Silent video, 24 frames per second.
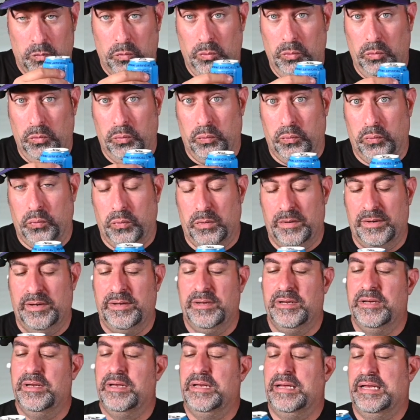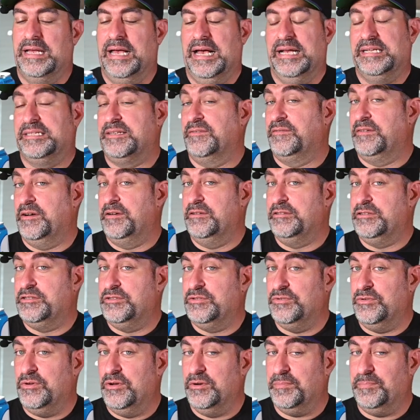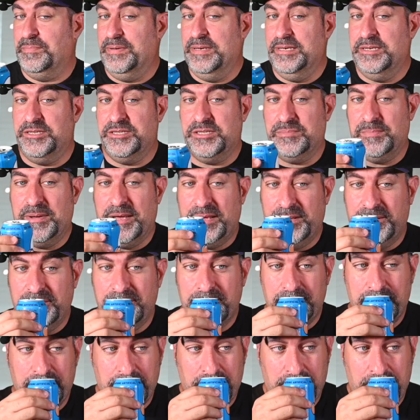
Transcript: Oof, that's a very strong peach smell.